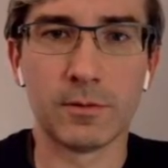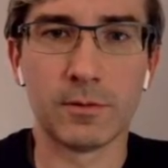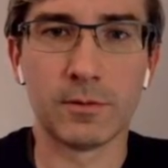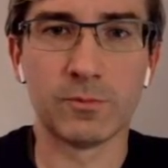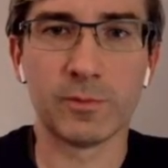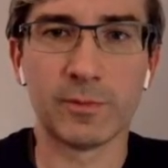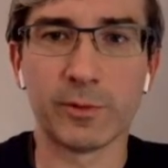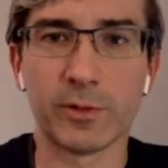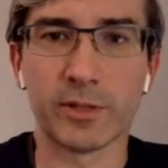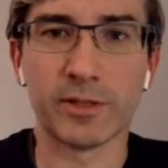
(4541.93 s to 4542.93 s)
Probably
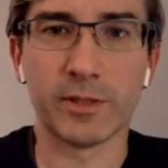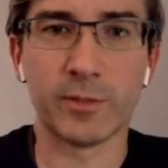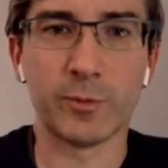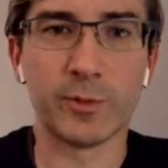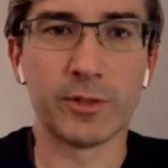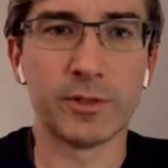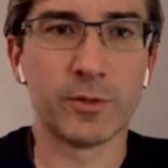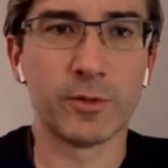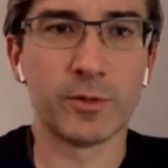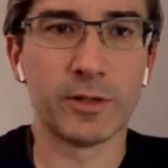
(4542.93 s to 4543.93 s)
QuickTime would be good
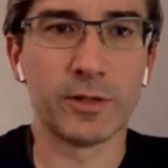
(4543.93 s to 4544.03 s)
to quit.